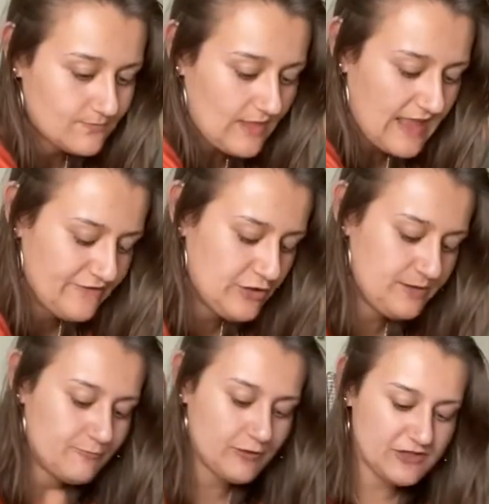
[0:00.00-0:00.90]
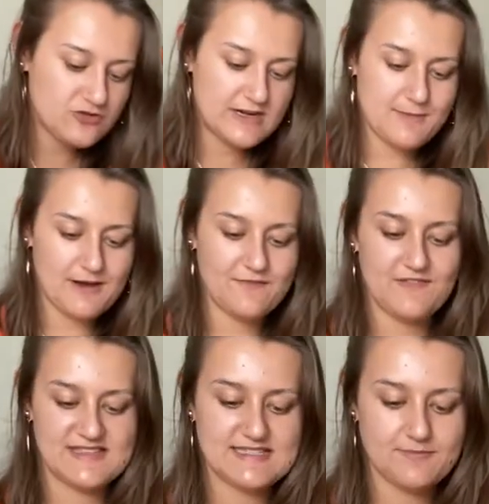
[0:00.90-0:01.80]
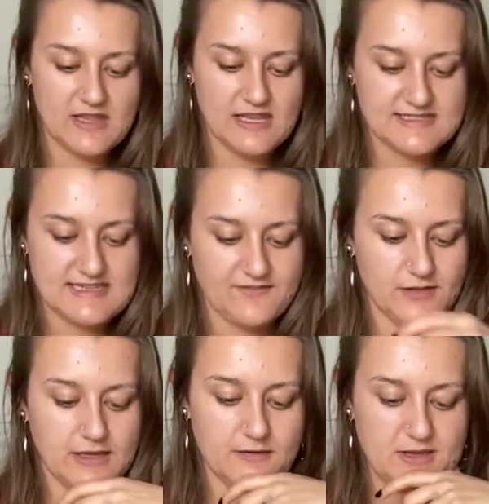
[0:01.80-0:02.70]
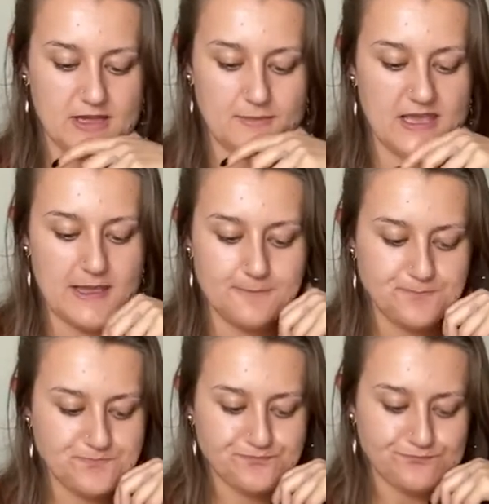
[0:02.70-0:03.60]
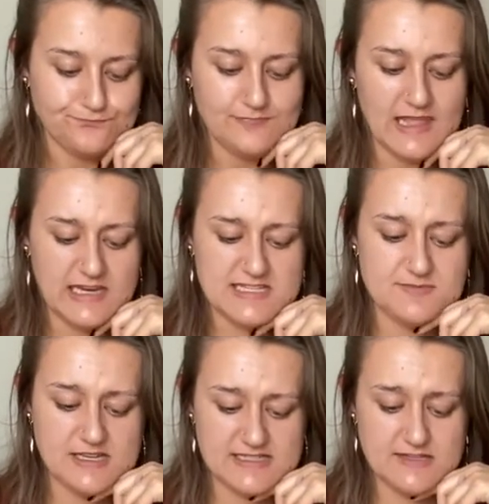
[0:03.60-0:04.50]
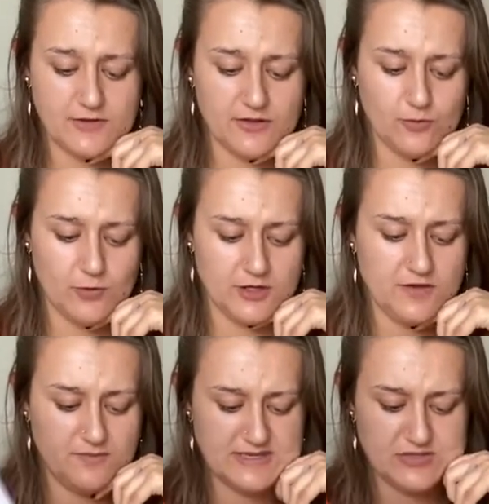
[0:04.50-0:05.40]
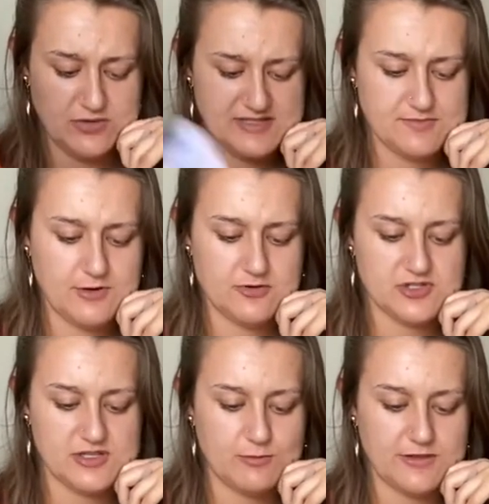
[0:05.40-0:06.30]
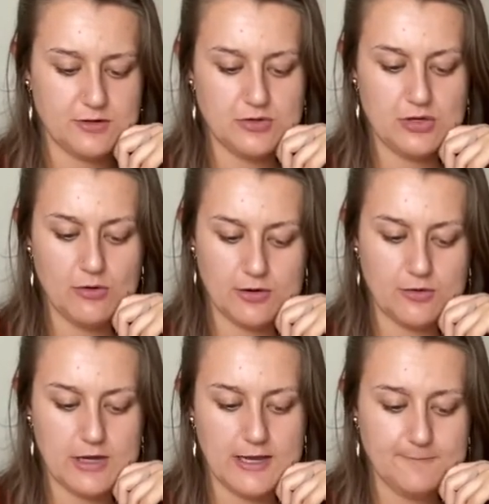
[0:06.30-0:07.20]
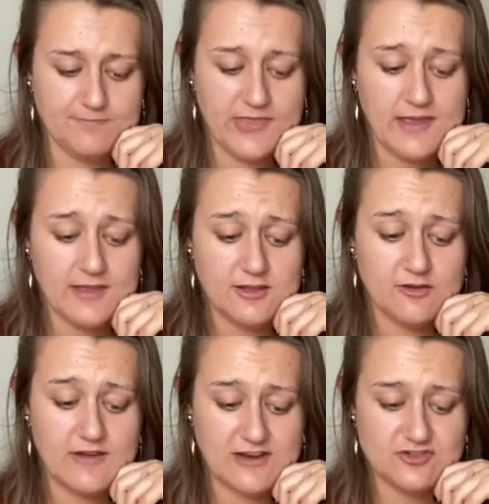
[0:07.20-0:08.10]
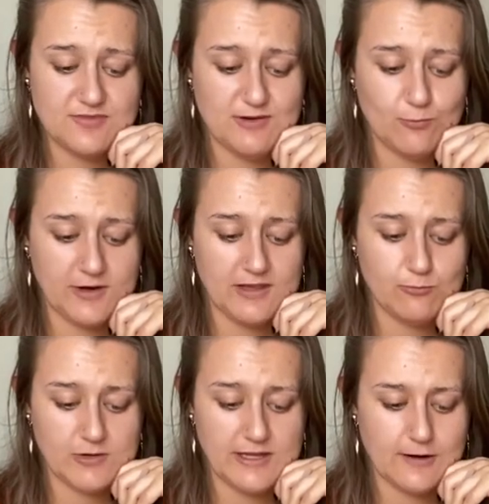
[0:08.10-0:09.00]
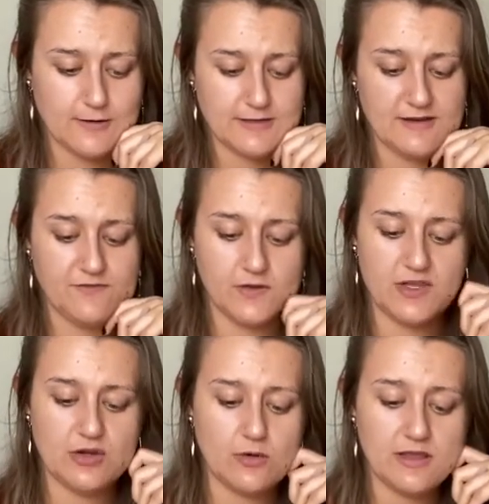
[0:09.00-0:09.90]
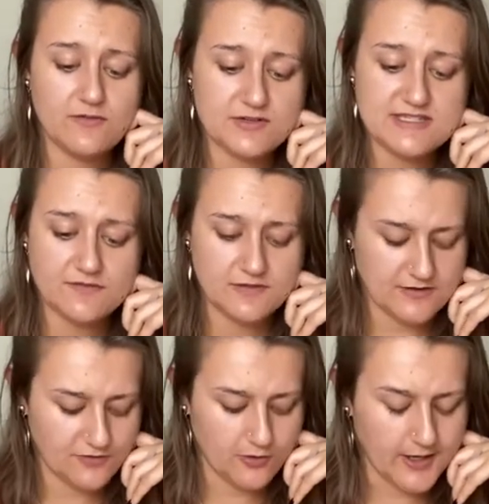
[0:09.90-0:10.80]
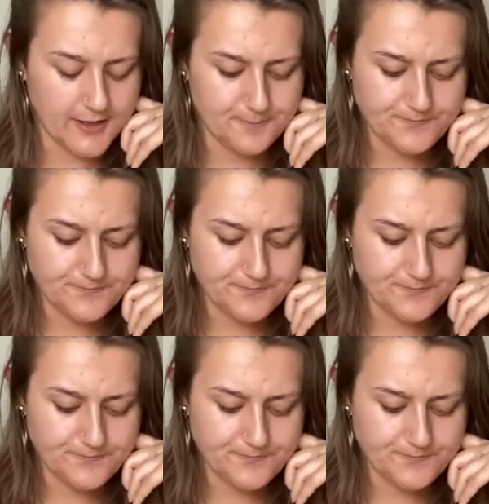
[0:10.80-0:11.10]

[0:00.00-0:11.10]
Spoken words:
I mean, you've been really trying to manifest something. It's definitely going to be coming in. And it's because of all the work you've been doing spiritually, whether you know it or not. You've actually been working really hard, and I feel like you don't give yourself enough credit.